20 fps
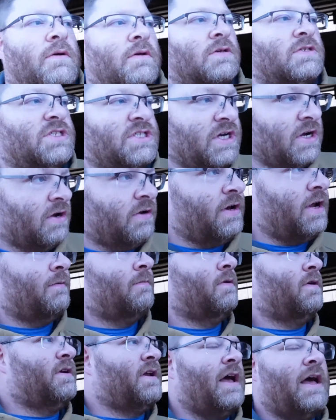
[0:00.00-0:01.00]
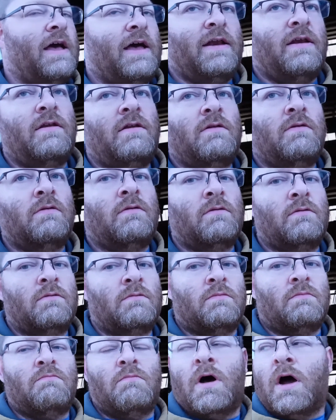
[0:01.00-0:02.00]
Serial number done.
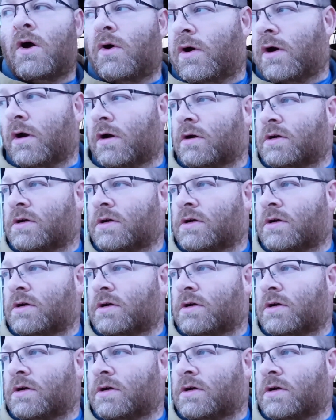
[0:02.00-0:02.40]
Mower